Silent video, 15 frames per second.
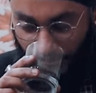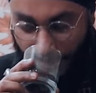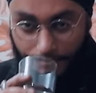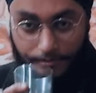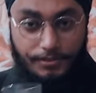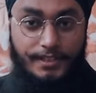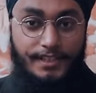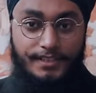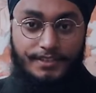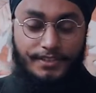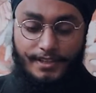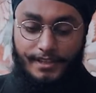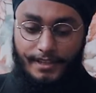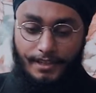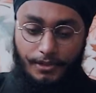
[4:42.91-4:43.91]
I would say it's a
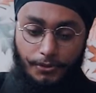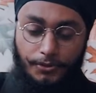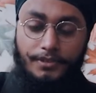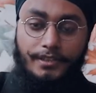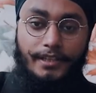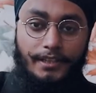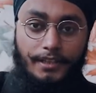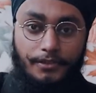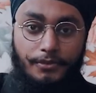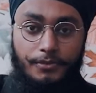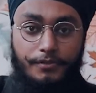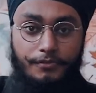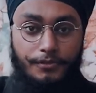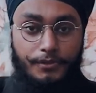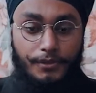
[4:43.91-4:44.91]
really good thing,
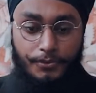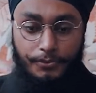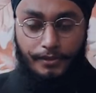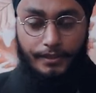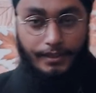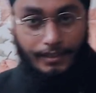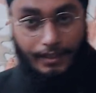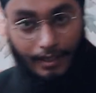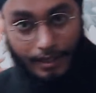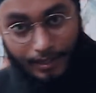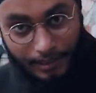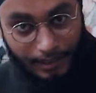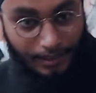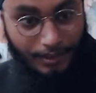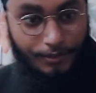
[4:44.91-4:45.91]
if you are doing
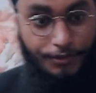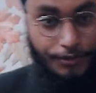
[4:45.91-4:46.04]
it in a